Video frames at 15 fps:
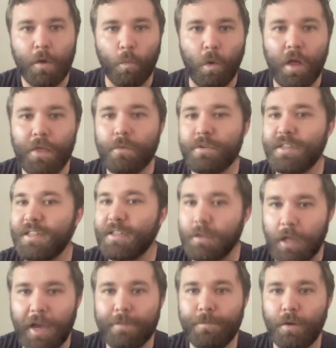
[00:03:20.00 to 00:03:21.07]
While there is
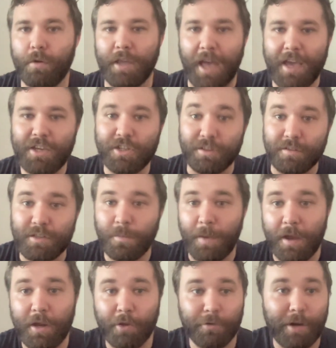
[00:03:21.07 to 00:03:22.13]
slight variation
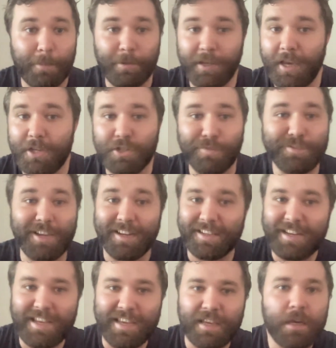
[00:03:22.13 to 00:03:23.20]
depending on application of
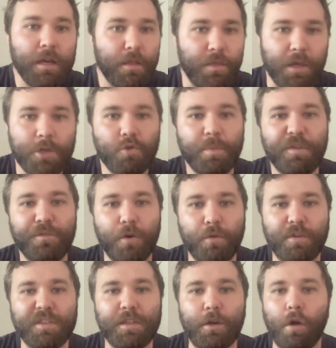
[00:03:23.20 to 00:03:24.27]
technique, these will be
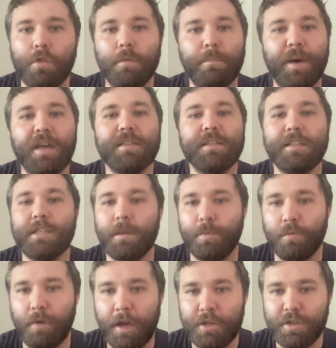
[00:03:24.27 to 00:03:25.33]
focusing on the basic
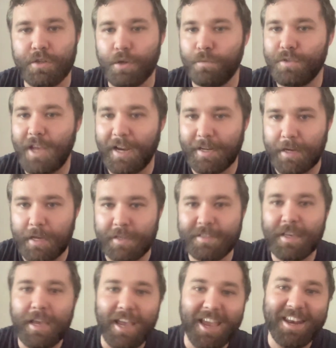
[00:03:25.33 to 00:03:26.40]
separations of
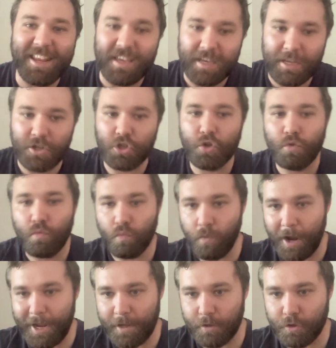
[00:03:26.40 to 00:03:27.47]
techniques in each
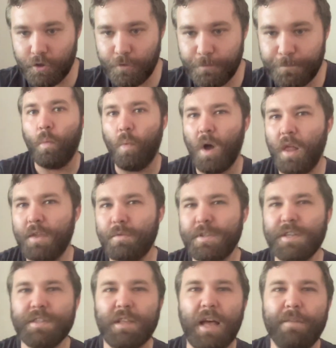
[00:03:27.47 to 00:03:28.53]
range. While there is
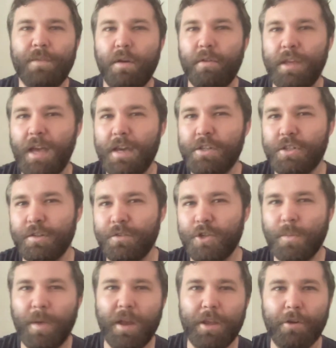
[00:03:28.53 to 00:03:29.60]
a slight variation
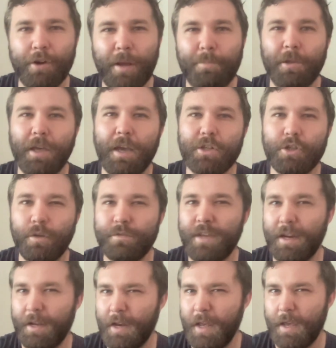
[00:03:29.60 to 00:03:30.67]
depending on application of
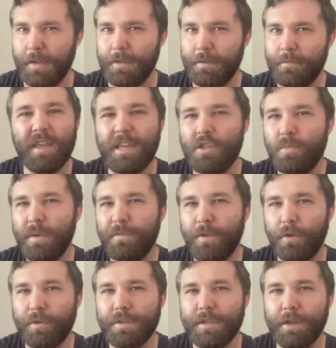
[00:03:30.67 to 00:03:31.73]
technique, these will be
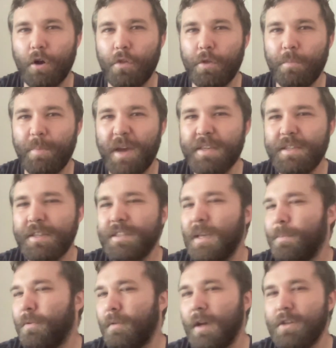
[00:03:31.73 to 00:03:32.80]
focusing on the basic
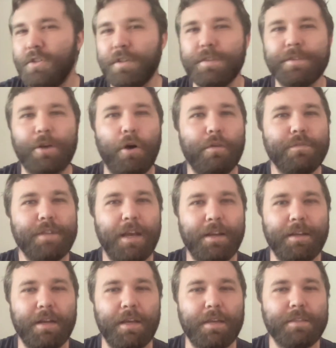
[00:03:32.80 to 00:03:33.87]
separations of
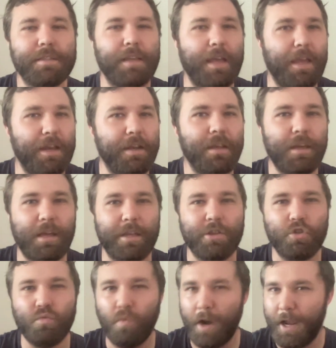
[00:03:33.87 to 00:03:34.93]
techniques in
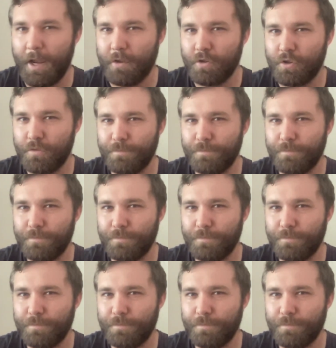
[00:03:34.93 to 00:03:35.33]
each range.